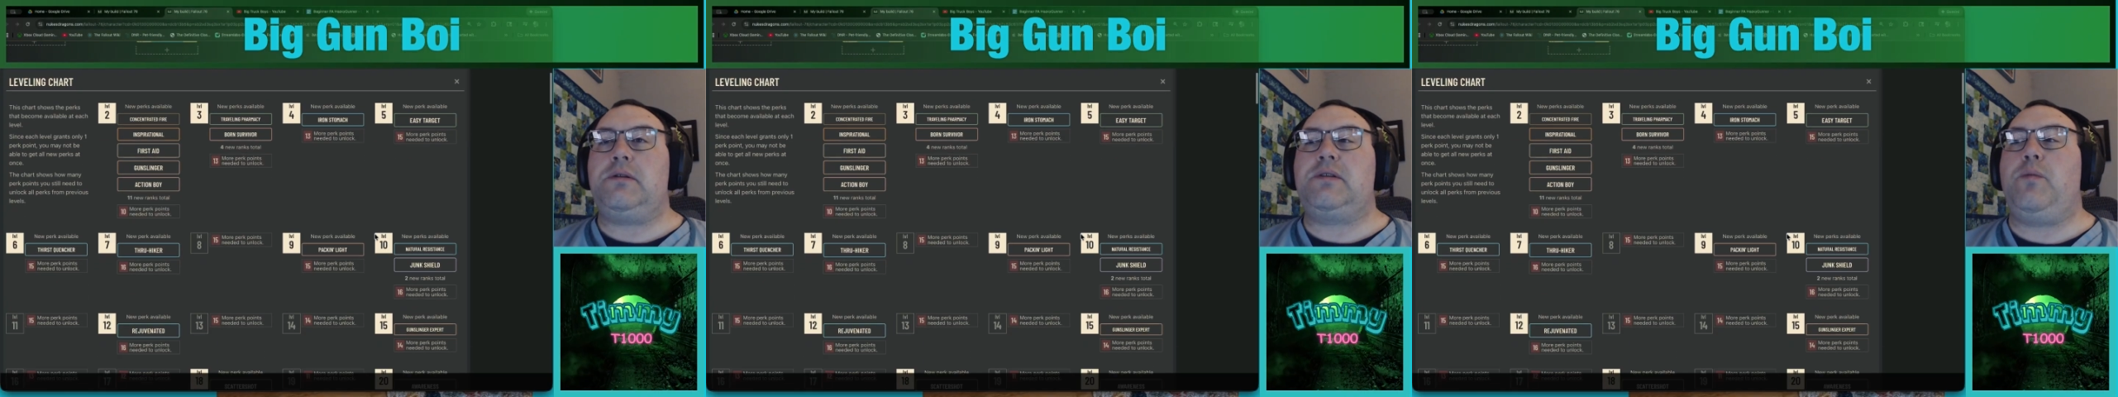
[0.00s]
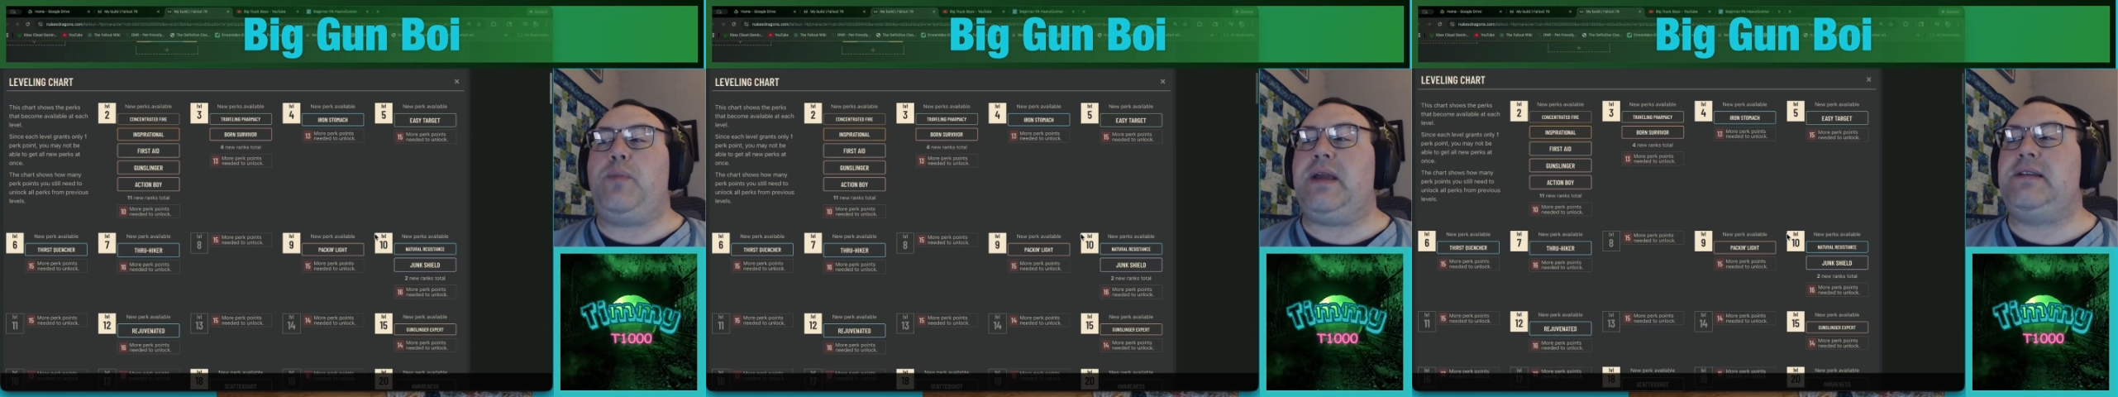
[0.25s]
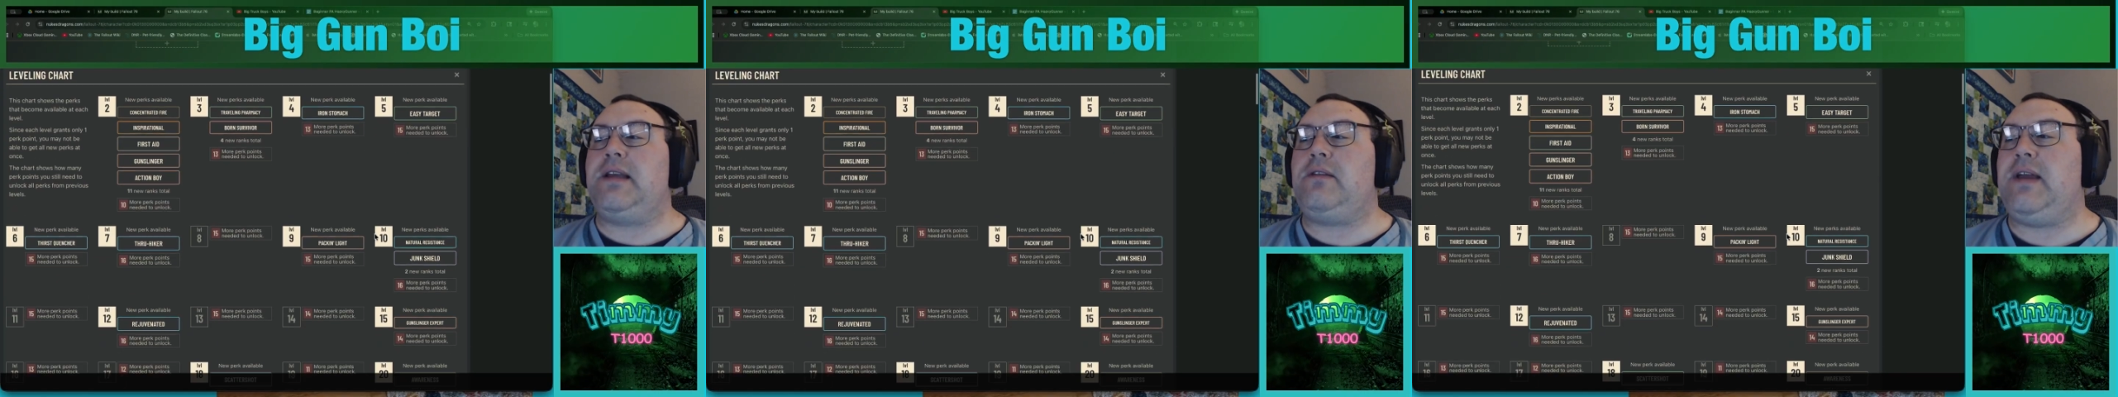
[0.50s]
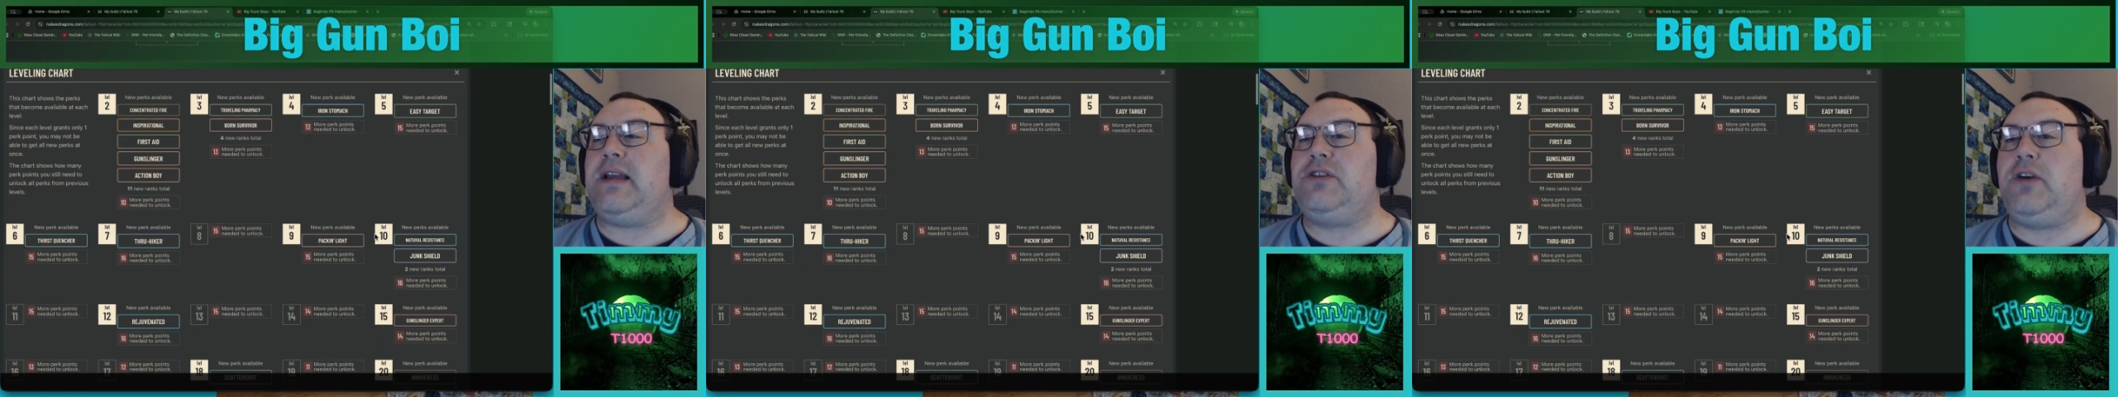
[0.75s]
So
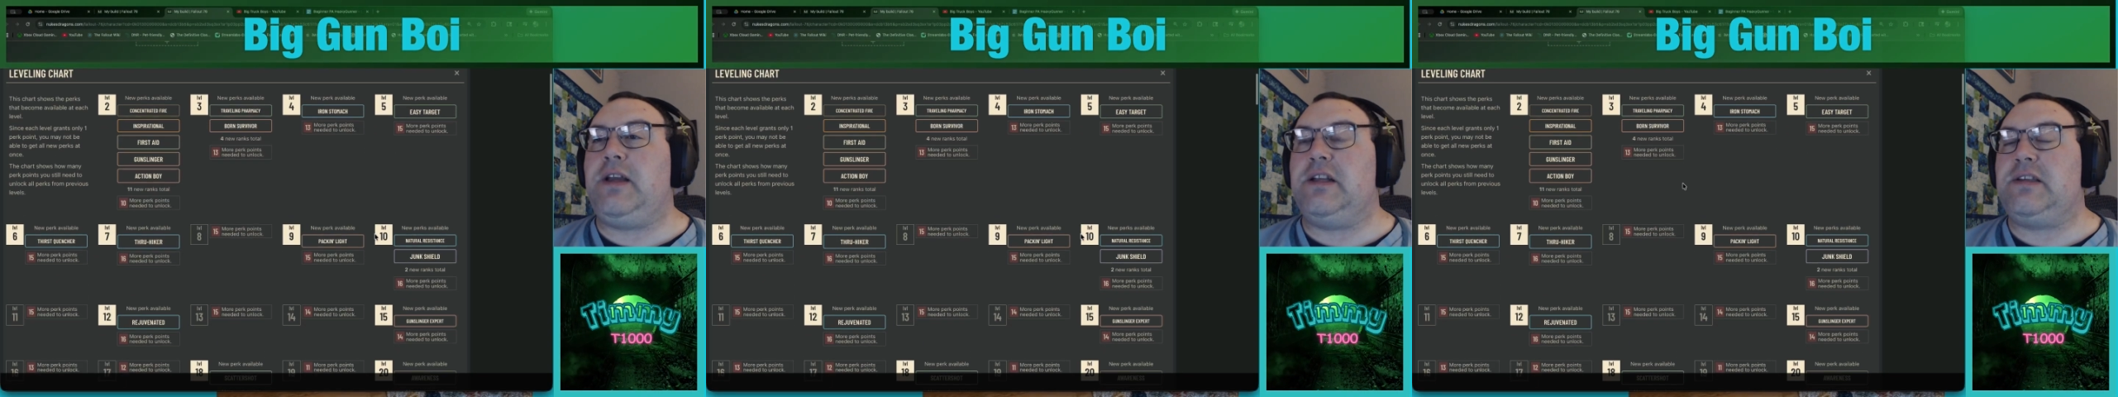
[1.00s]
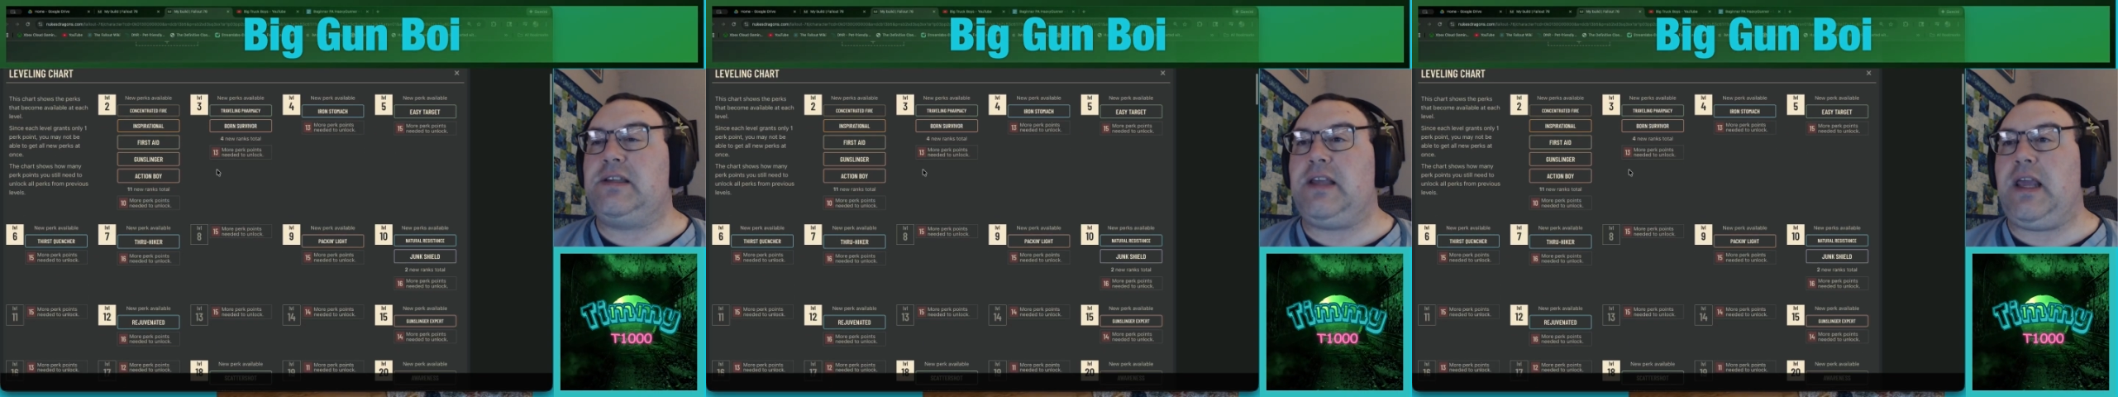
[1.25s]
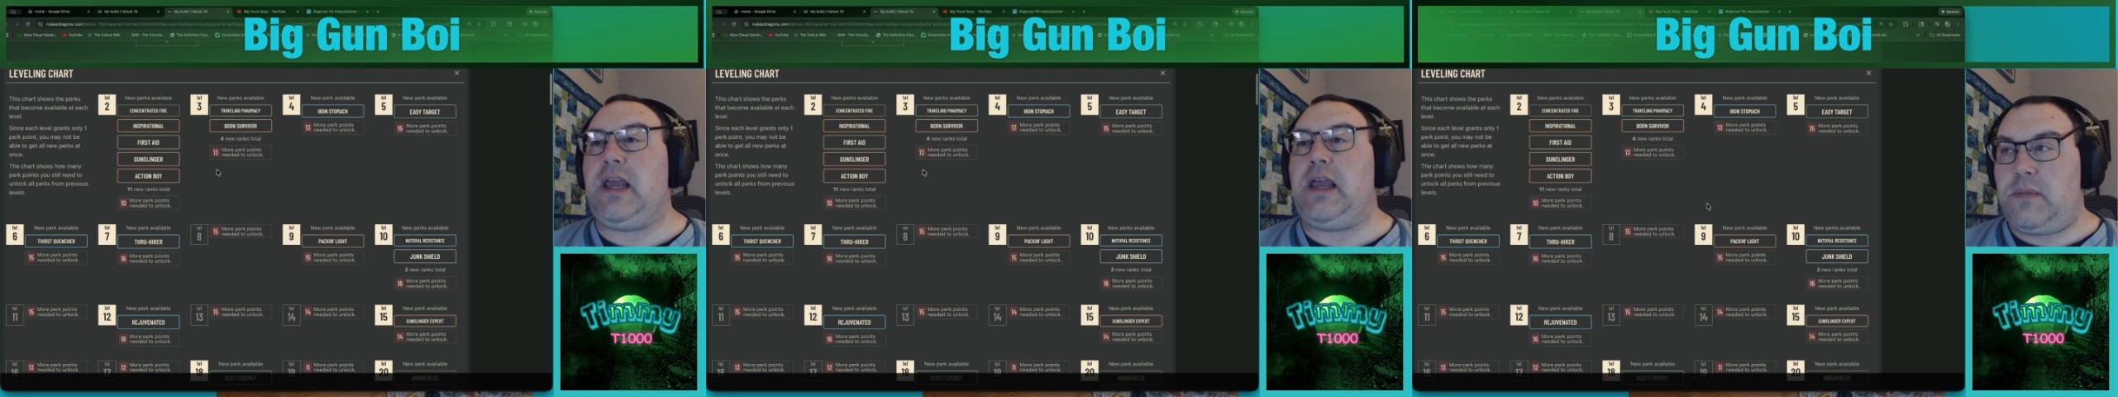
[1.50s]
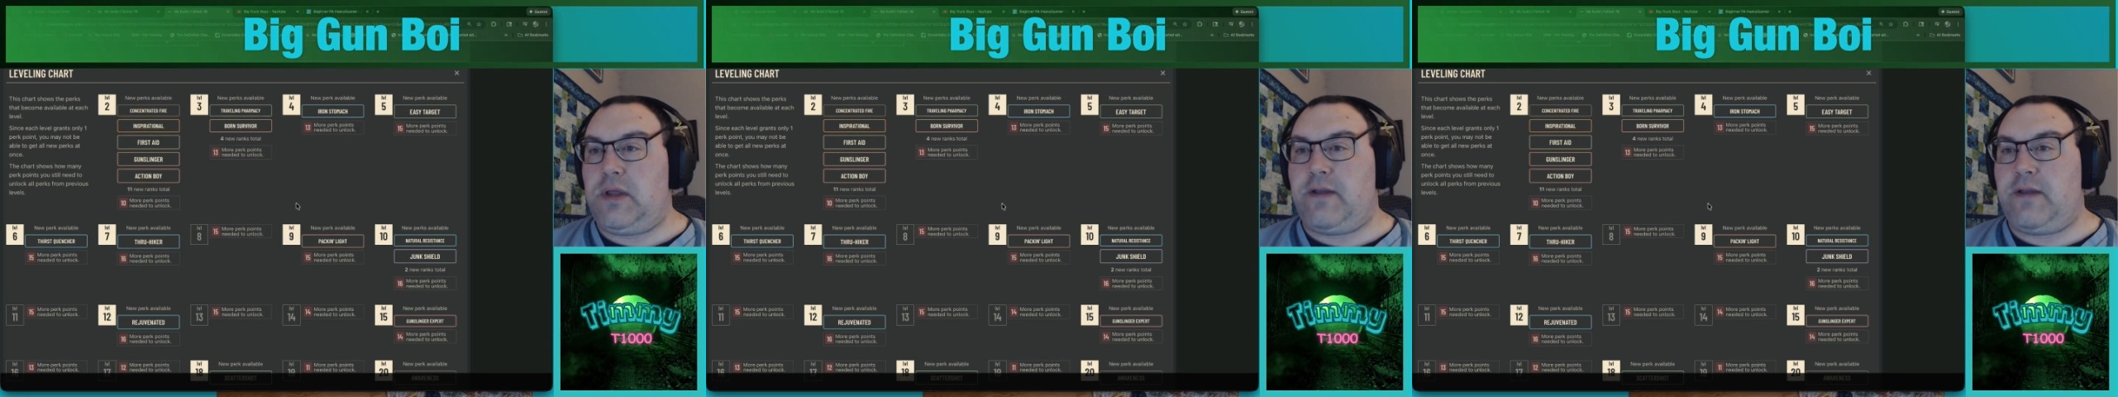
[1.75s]
basically, as you can see,